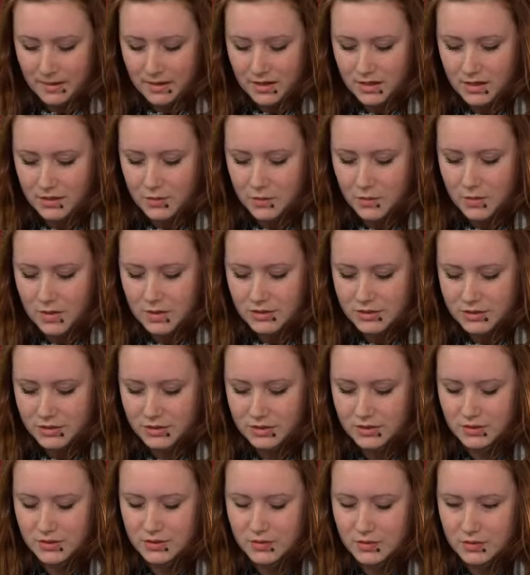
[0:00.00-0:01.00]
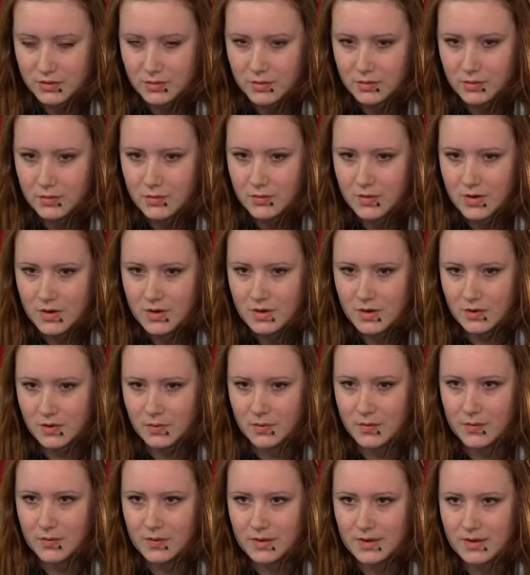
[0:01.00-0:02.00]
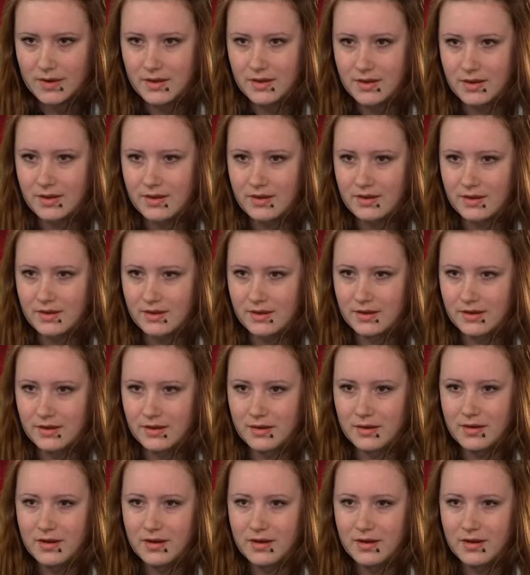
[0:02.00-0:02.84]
and watching you walk away